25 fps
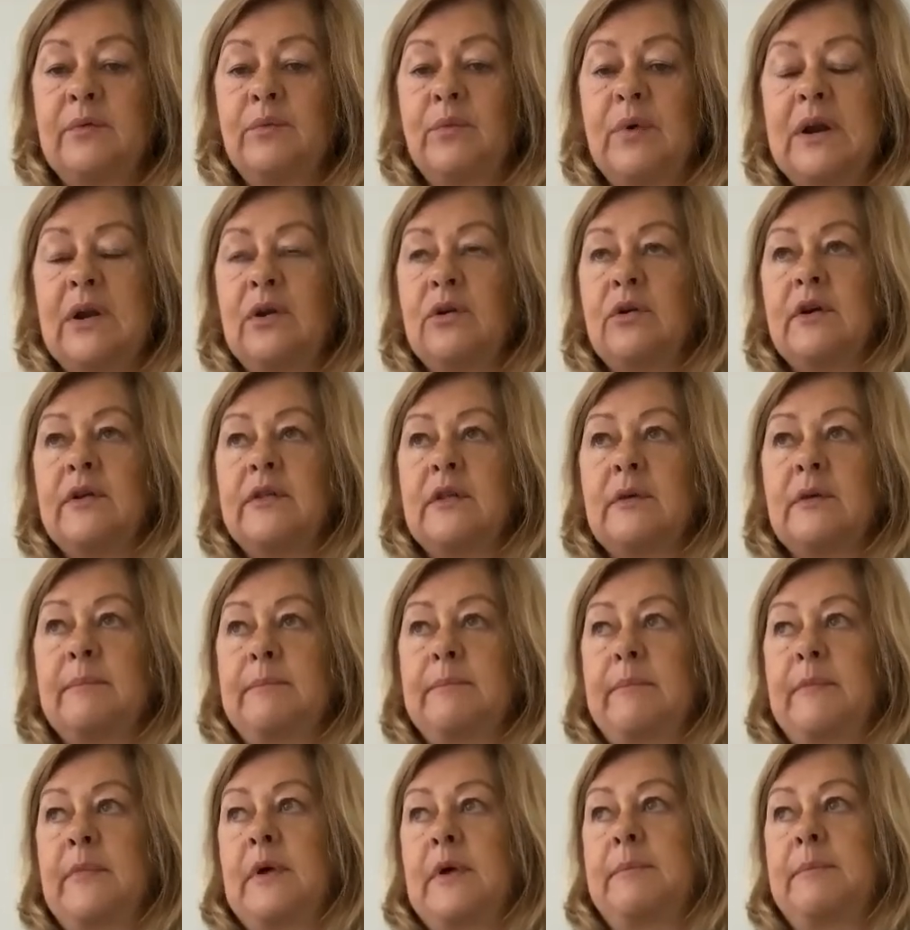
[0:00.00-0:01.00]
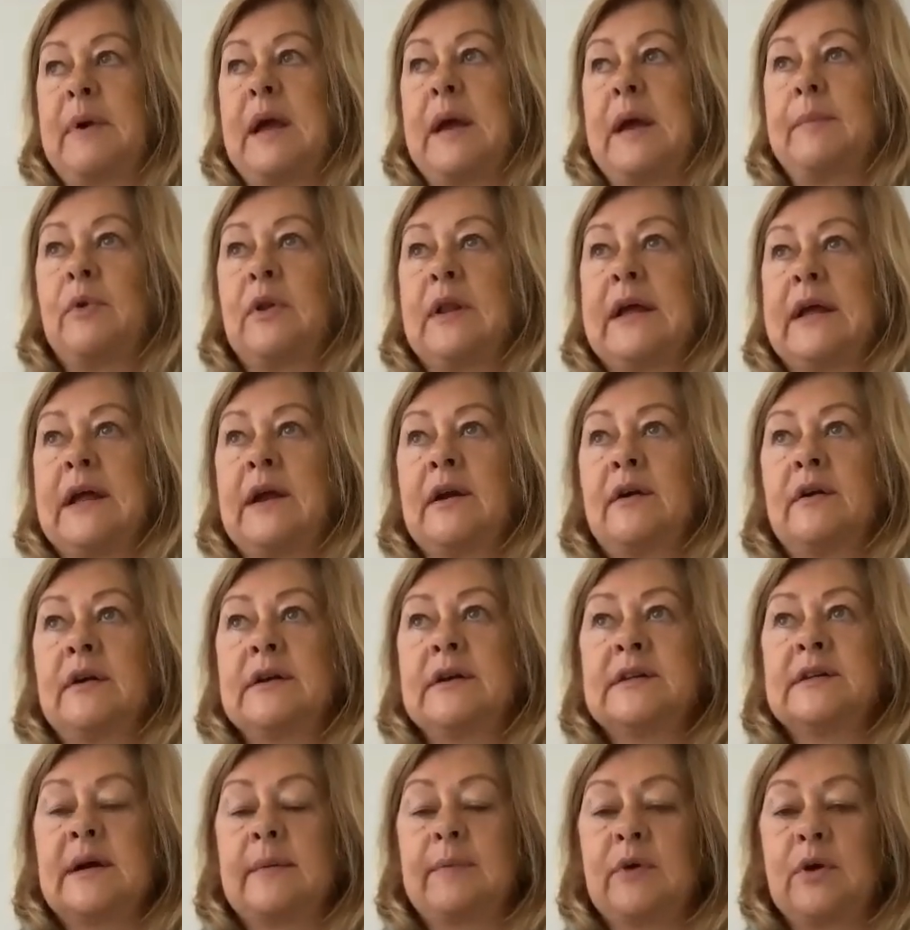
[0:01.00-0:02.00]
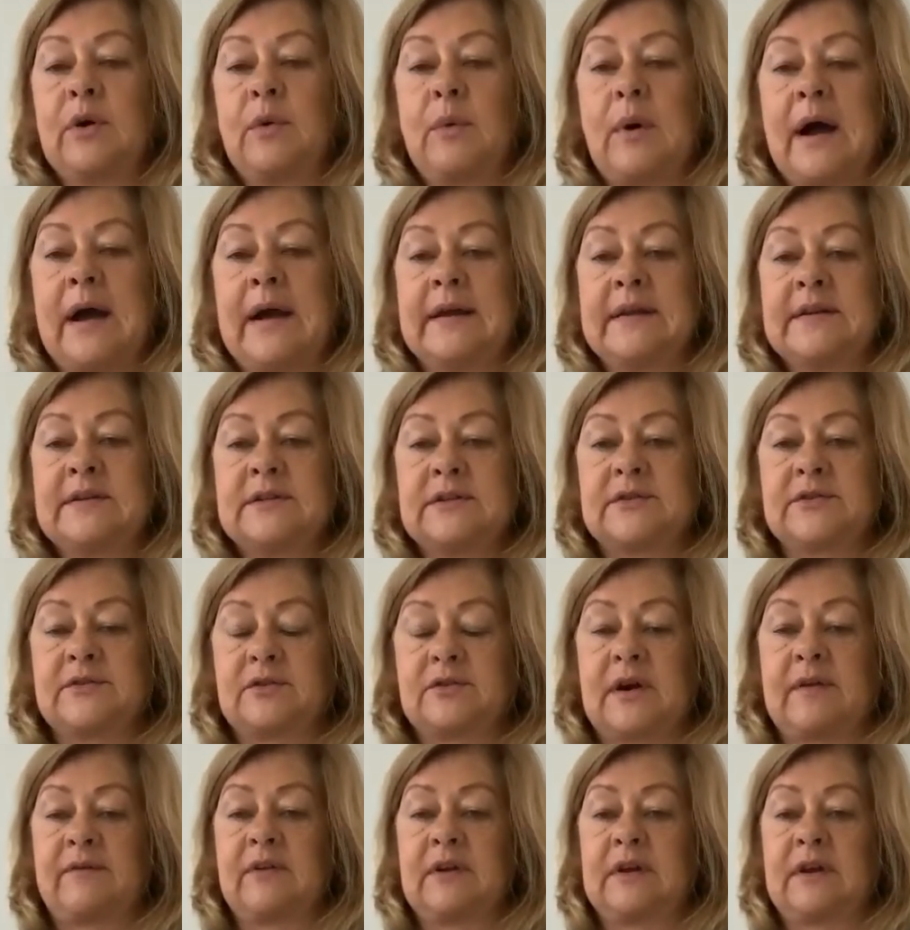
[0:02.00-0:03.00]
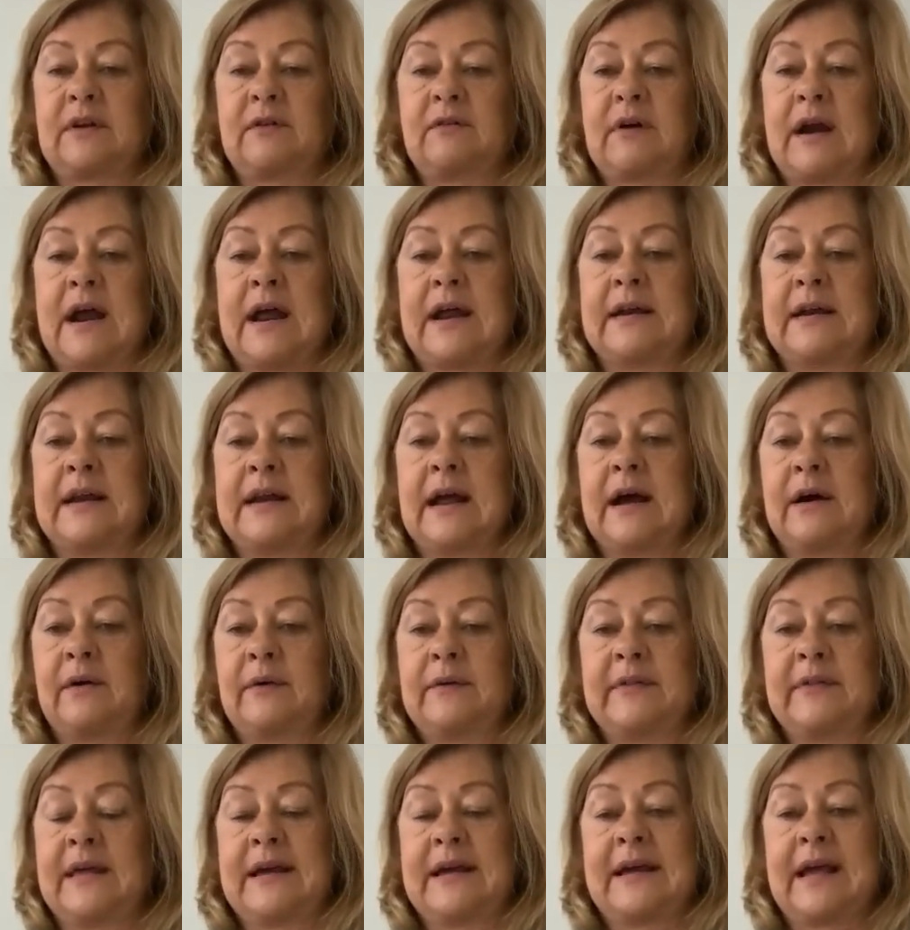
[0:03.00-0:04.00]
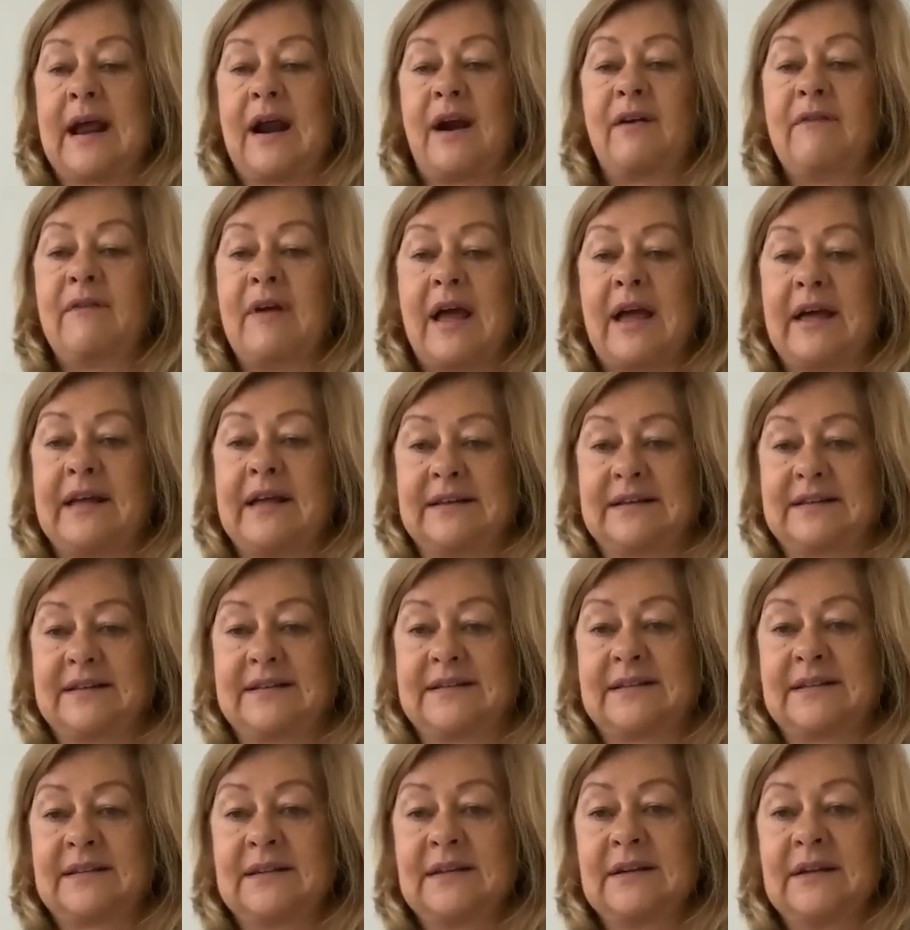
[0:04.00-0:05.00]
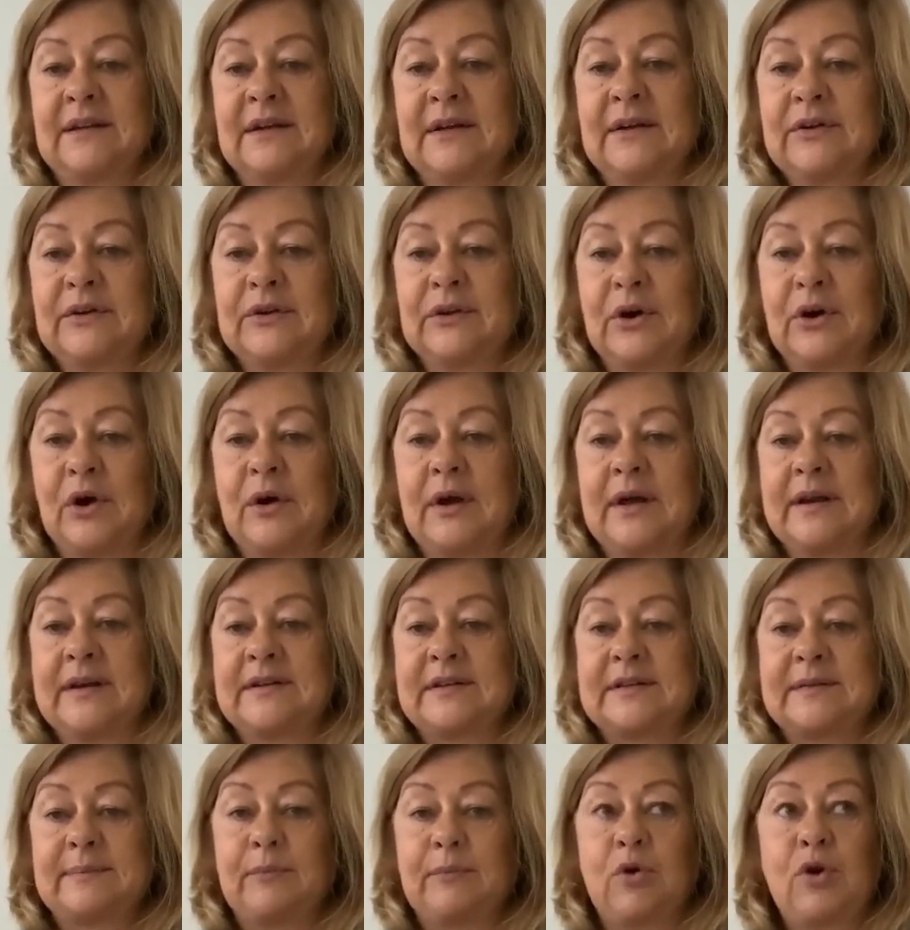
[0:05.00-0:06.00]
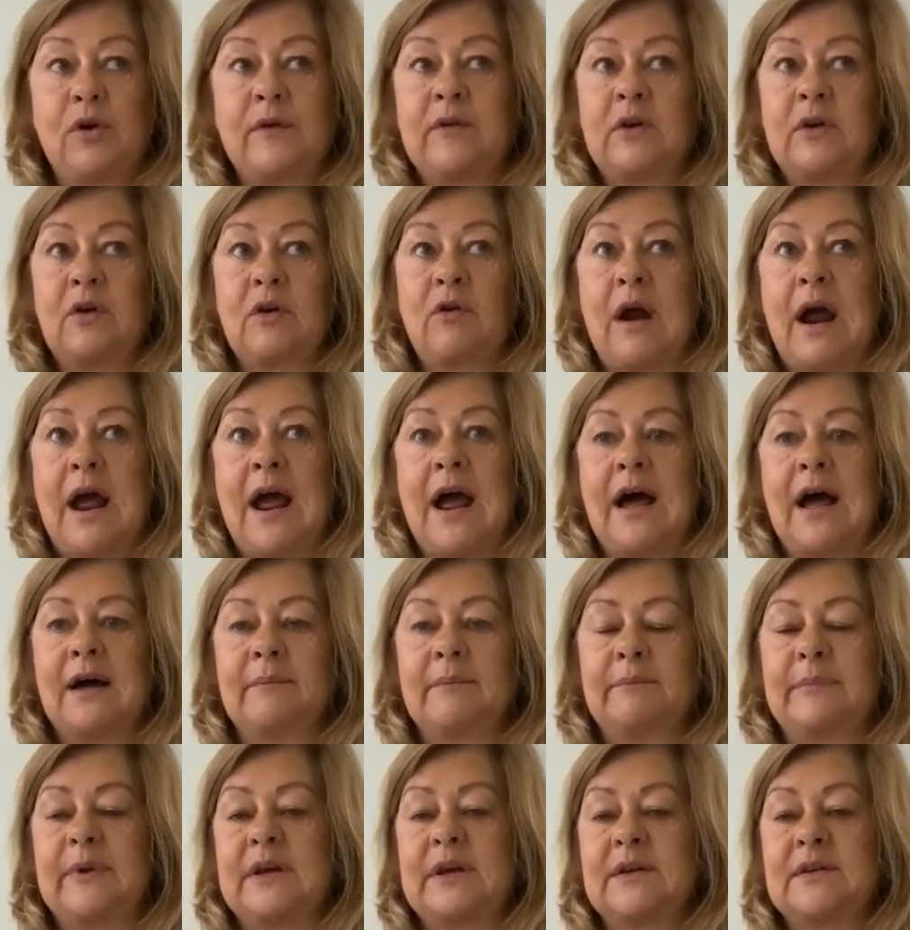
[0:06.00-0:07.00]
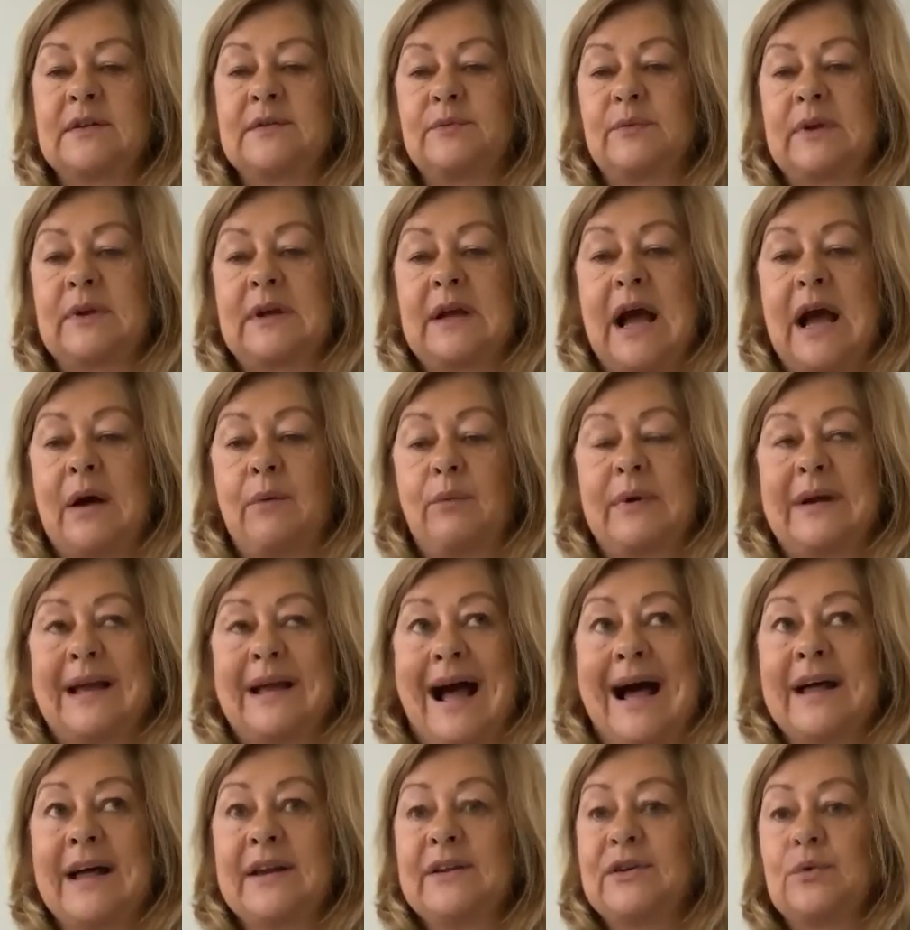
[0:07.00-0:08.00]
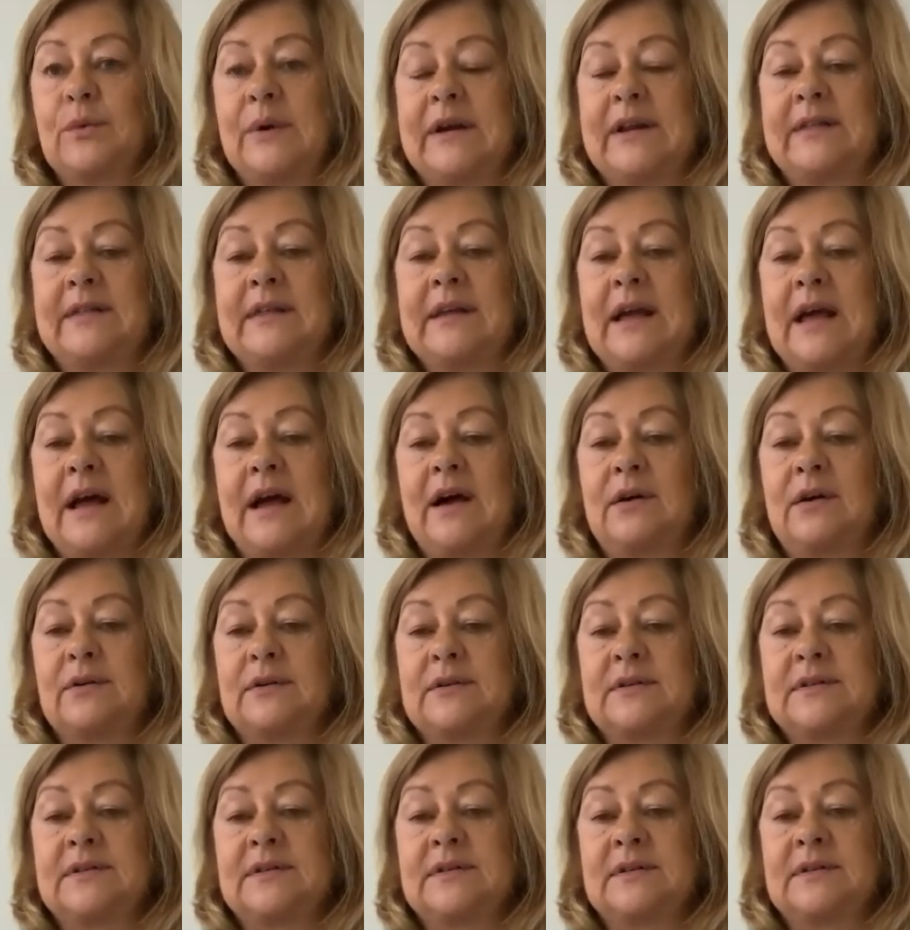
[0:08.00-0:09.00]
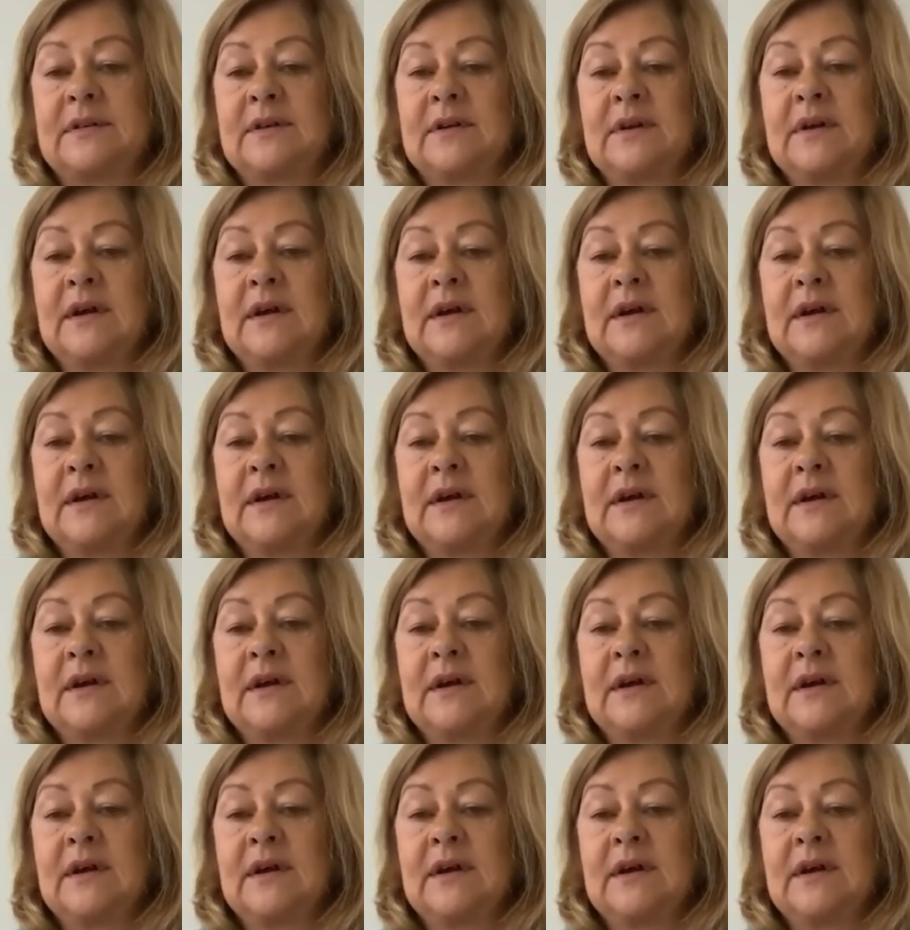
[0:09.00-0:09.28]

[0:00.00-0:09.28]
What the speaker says: we look at the people here in WA just traveling around now in their caravans, you know, and just moving around because we can't do anything else.